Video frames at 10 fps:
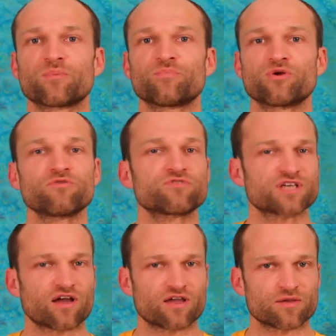But over
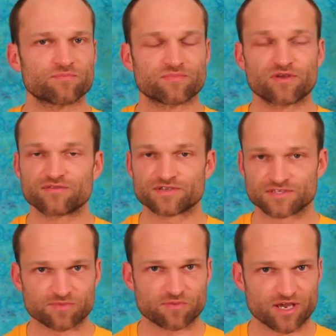time, this
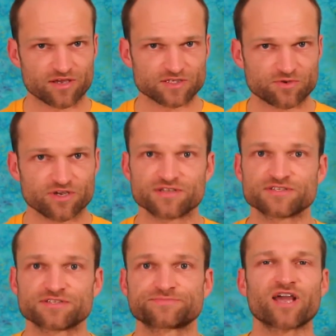has been my
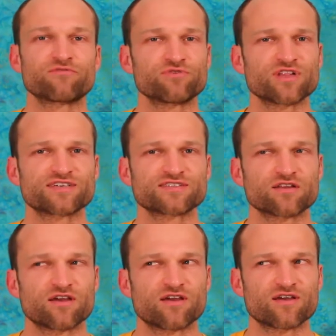experience, I've realized
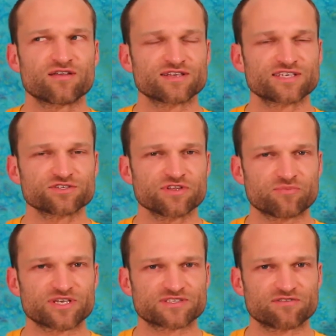that that's actually the
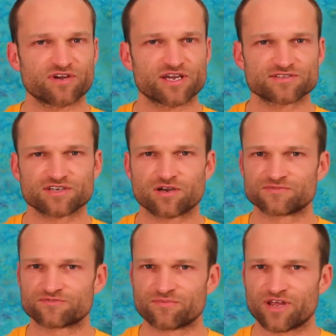best advice comes
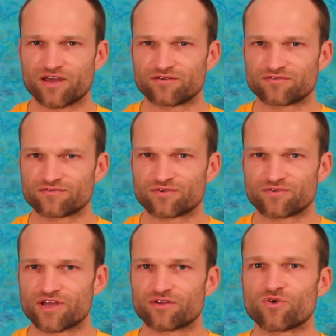from that
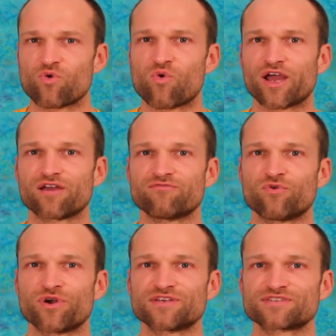quiet
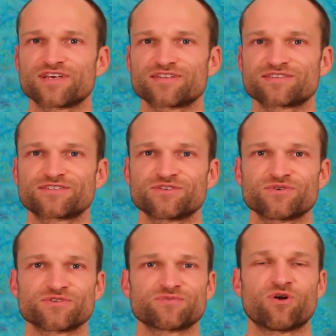voice, that still
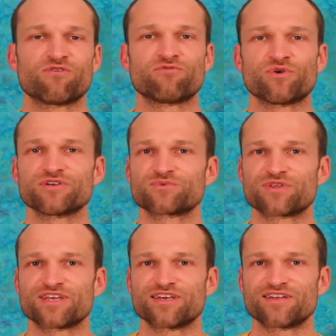small voice
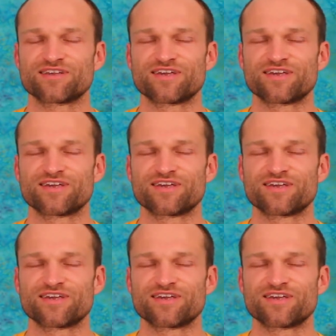within.